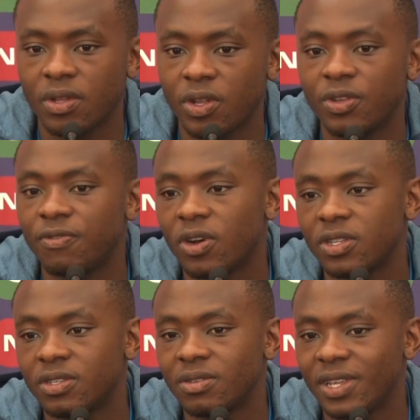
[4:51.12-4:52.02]
You've
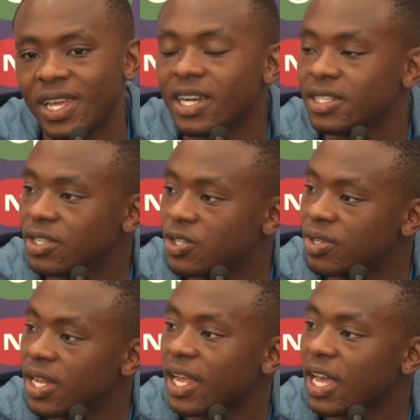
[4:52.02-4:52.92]
got youngsters
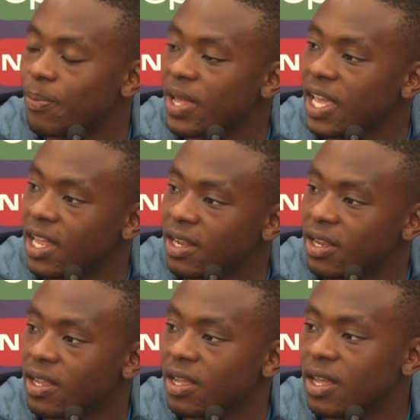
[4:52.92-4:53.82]
that are coming in.
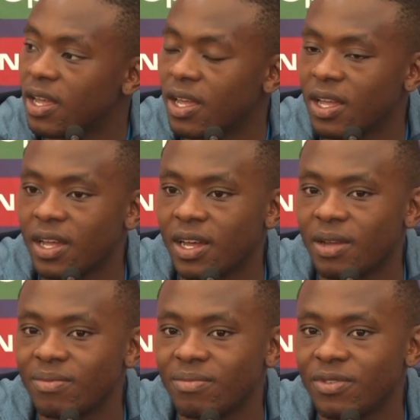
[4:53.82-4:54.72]

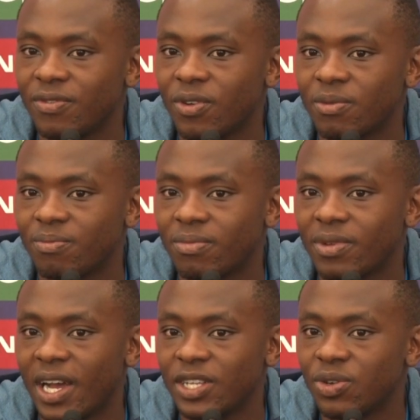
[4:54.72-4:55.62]
You've got
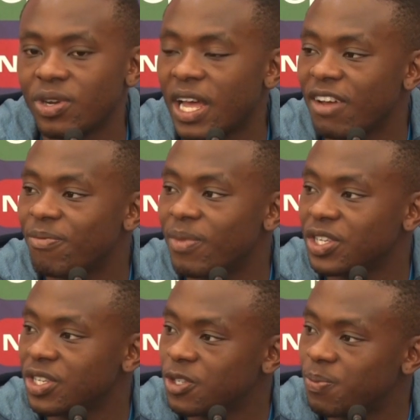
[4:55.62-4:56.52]
guys who don't have
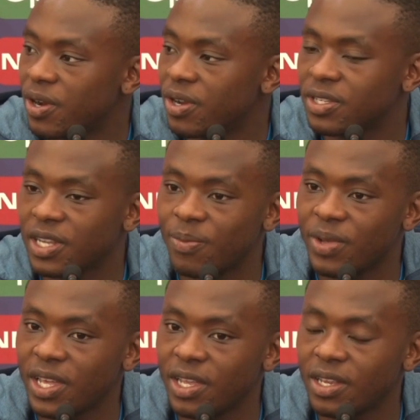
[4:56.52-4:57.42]
much experience
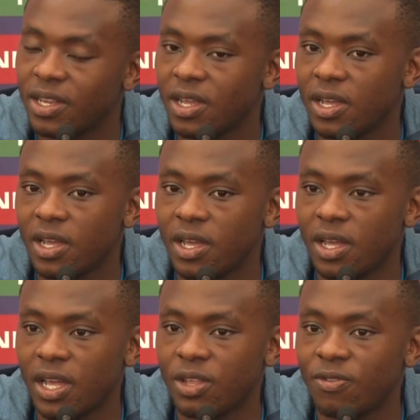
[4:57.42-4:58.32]
coming in,
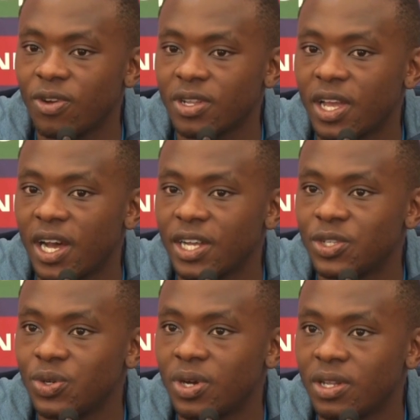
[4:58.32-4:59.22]
and you've got guys
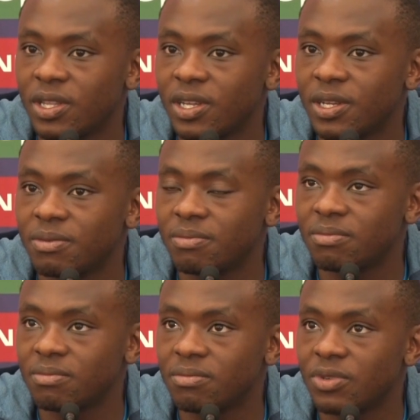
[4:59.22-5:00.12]
who are on the,
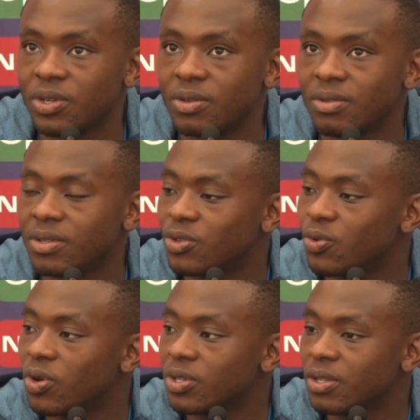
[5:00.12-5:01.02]
you know,
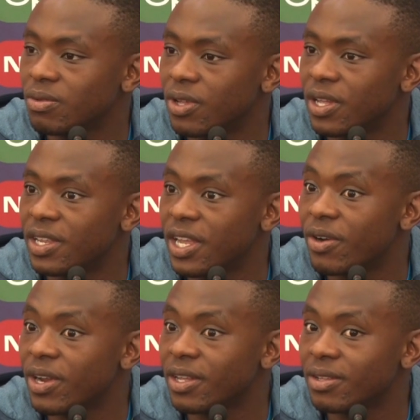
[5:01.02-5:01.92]
toward the
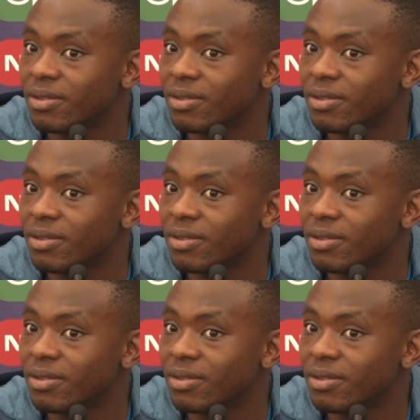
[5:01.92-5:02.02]
nearing